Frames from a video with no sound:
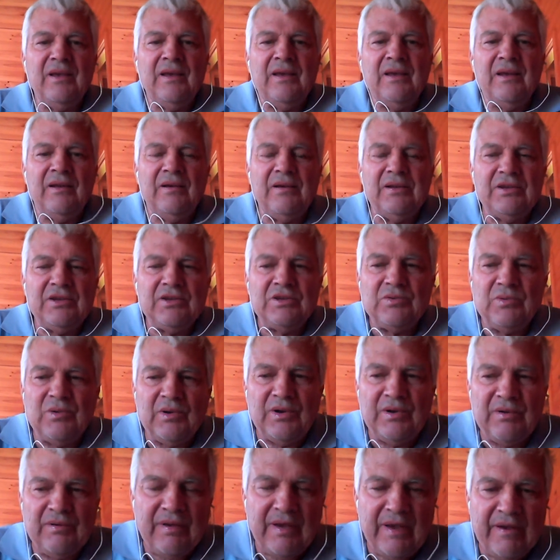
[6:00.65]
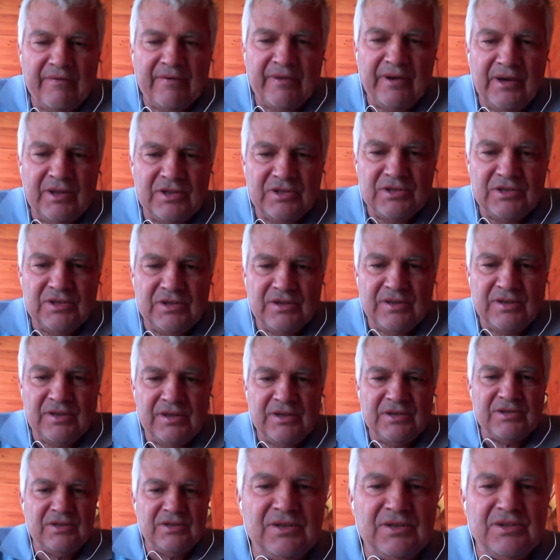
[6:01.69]
and I just want to have a listen to
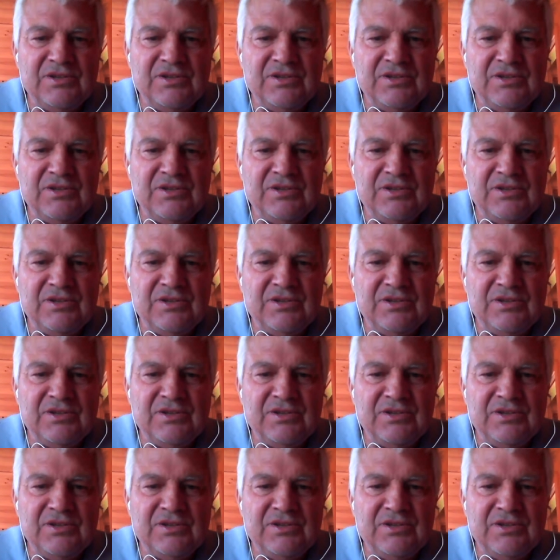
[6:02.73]
this